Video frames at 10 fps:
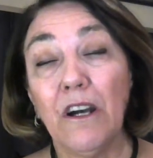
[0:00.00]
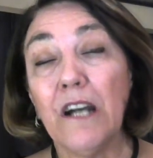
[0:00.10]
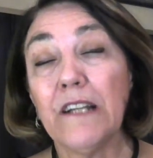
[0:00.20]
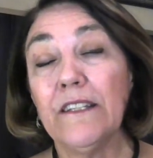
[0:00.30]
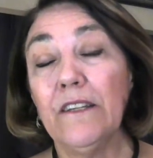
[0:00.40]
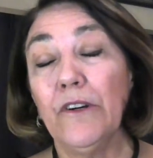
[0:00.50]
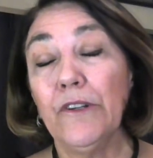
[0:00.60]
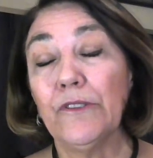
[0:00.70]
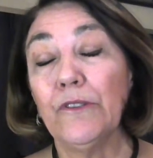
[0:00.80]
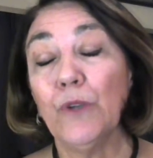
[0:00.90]
Gox and
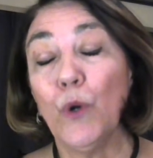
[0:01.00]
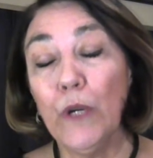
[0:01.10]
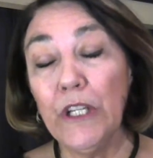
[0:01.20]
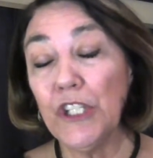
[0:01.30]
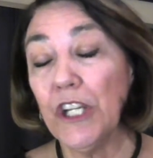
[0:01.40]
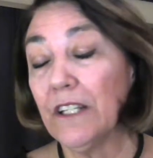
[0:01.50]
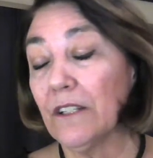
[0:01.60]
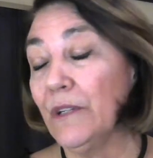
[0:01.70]
also CoinCheck.